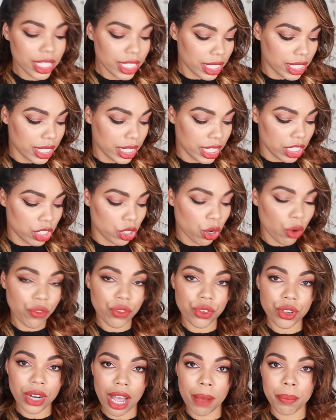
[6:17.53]
the doe
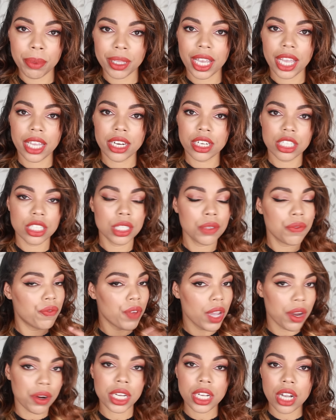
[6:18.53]
foot applicator, is
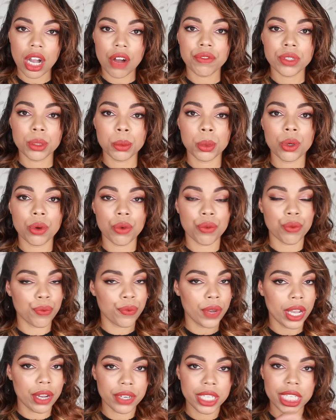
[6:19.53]
very comfortable,
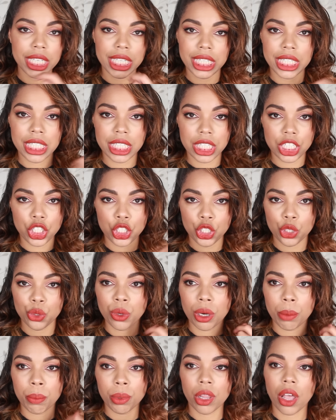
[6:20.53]
very easy
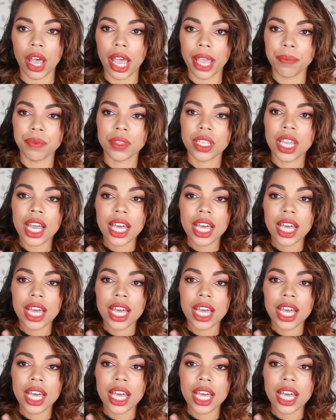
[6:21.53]
to apply.